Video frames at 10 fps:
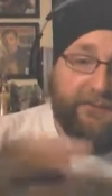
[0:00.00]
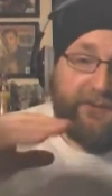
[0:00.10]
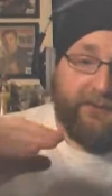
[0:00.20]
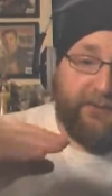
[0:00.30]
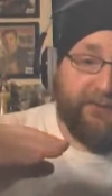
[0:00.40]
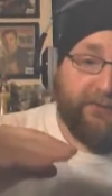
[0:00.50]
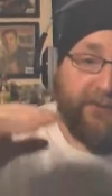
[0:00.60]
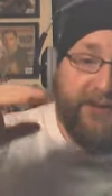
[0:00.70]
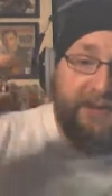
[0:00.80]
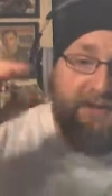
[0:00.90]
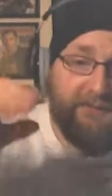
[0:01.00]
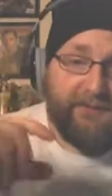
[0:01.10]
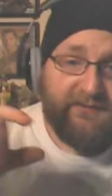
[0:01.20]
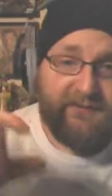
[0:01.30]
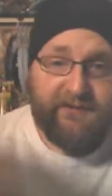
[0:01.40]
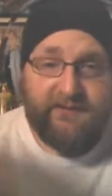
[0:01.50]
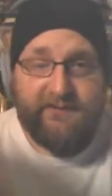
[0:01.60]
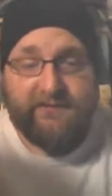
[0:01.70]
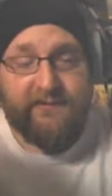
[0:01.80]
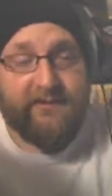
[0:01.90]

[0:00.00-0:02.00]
three whis three and a half whiskeys,